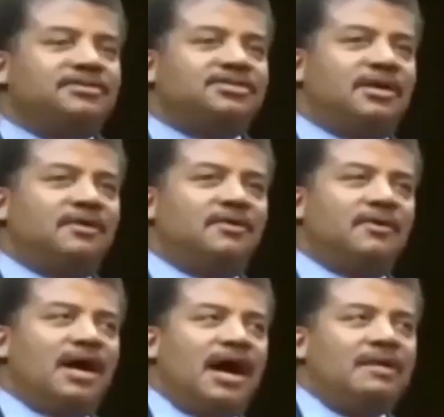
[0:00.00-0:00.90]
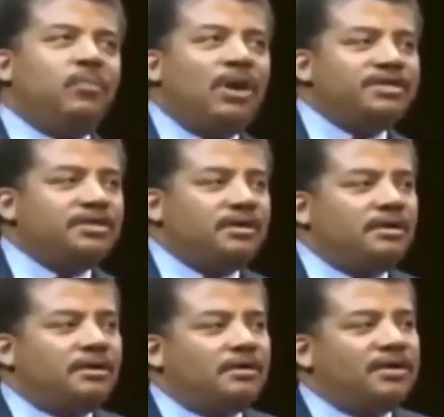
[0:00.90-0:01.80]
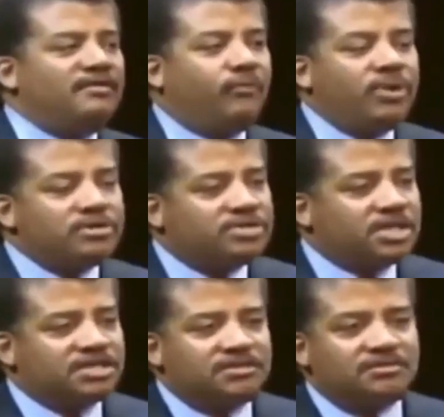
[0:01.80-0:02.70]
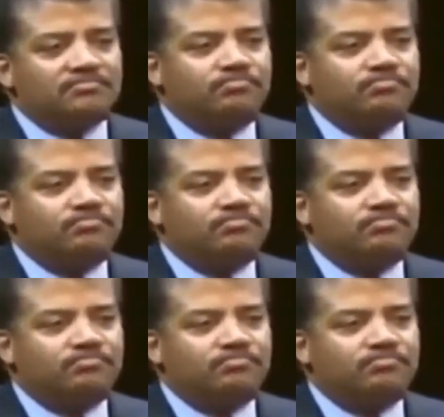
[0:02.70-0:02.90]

So I wonder if we're just